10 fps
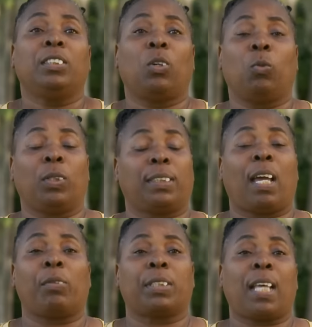So once
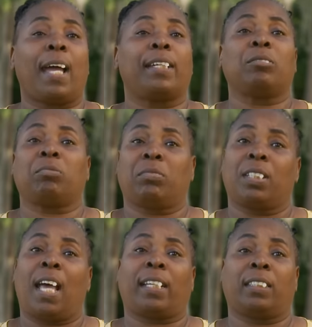I retire,
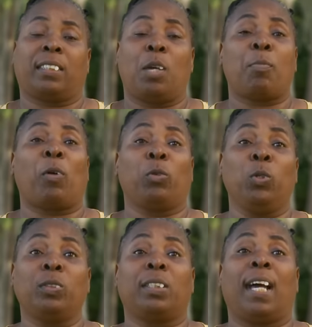I can set my
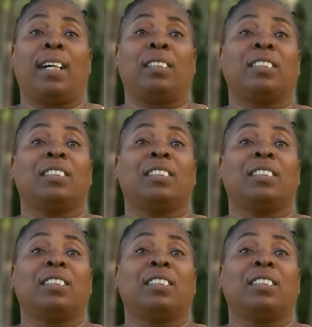roots down.